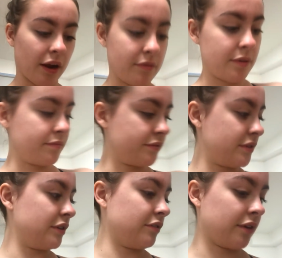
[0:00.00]
Our
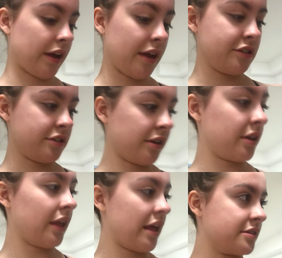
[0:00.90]
room's okay, it's just a
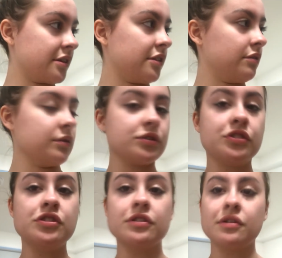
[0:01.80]
classic little
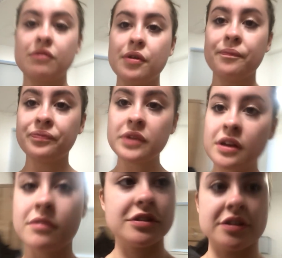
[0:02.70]
student room.
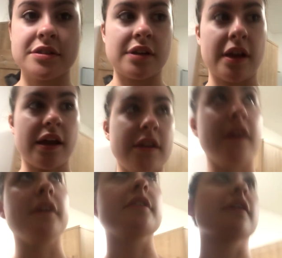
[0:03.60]
We're just again
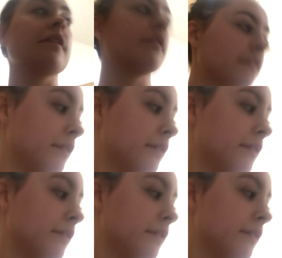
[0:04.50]
hired out.